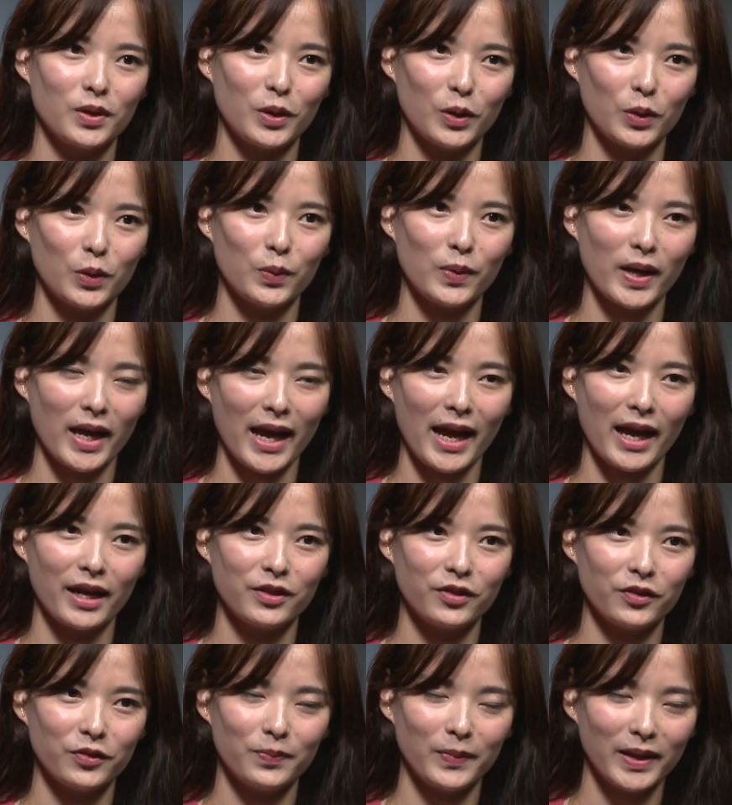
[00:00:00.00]
go ahead
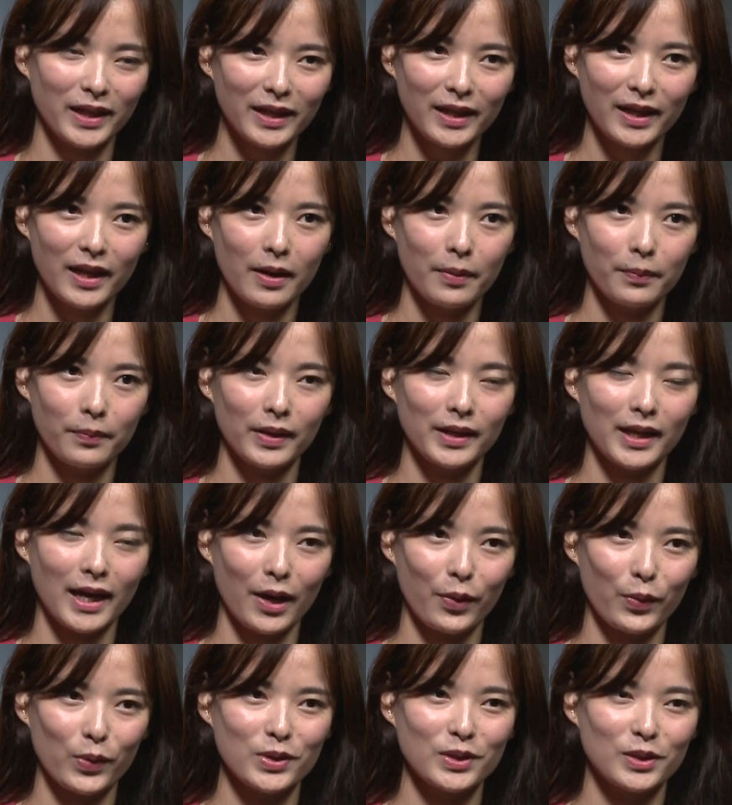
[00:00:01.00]
of me, but
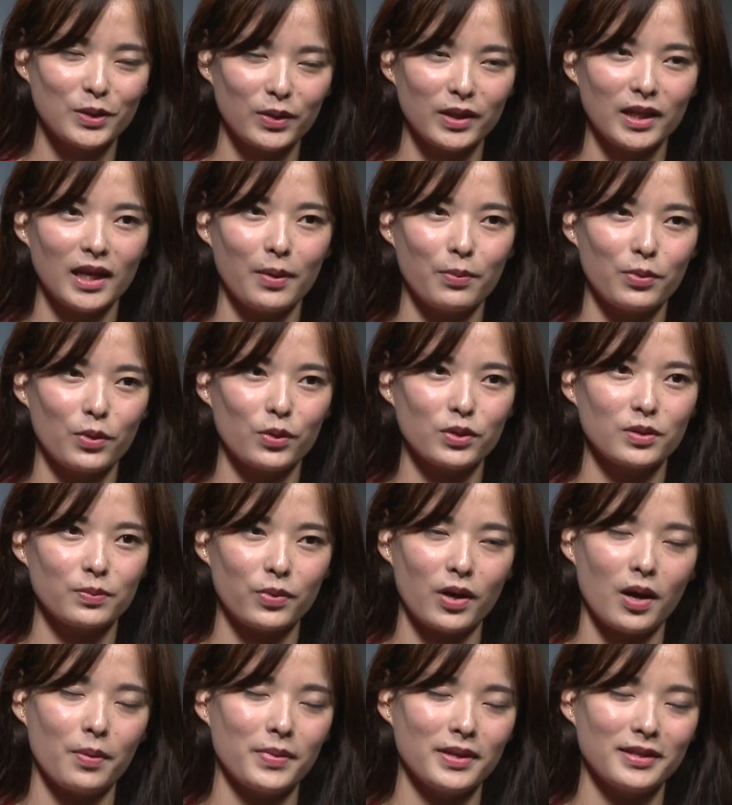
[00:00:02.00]
I will still keep those
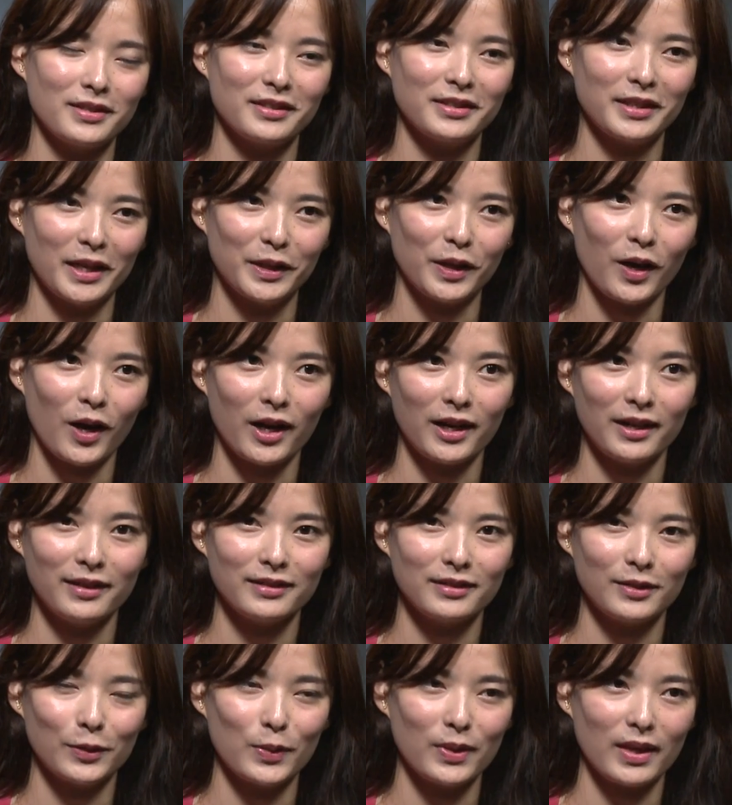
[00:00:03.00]
promises at heart.
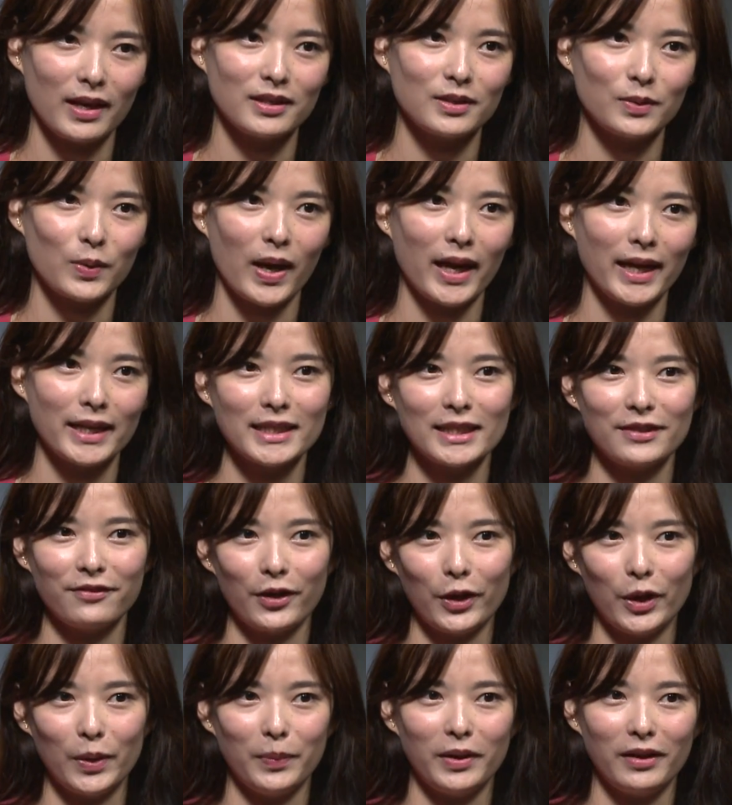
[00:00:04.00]
So that's why it's
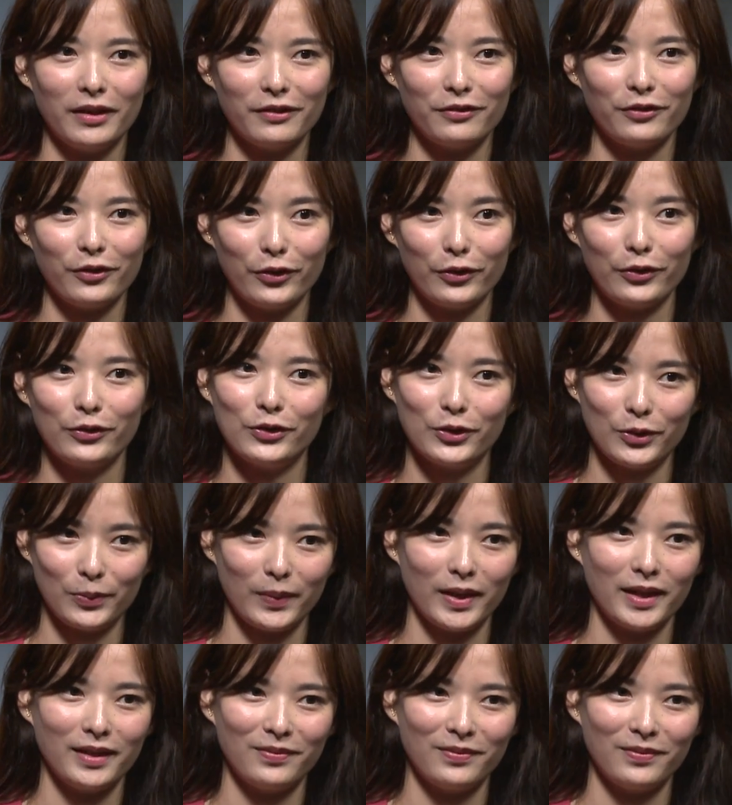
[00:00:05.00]
very meaningful to me.